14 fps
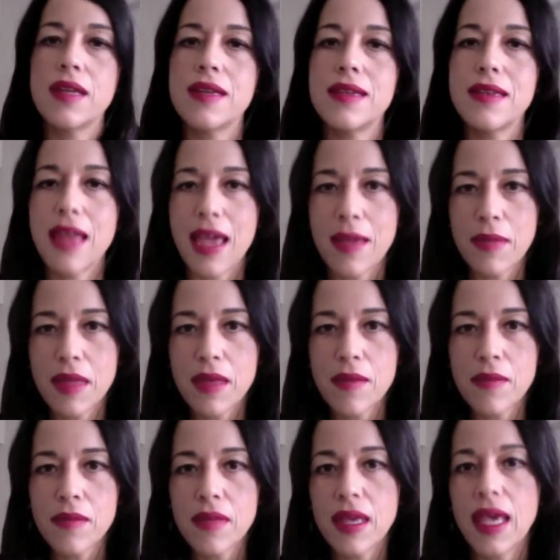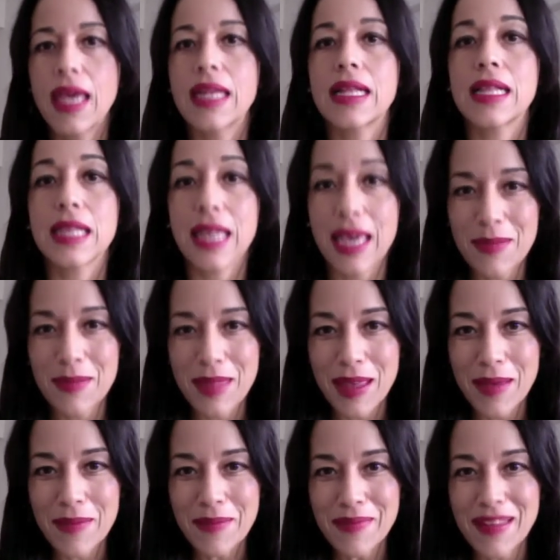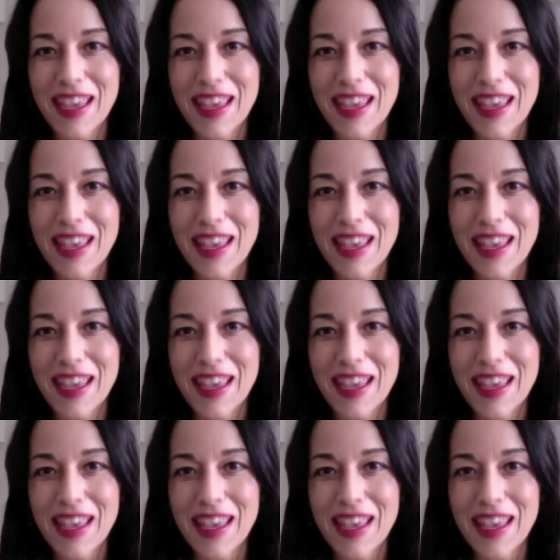Name them and claim them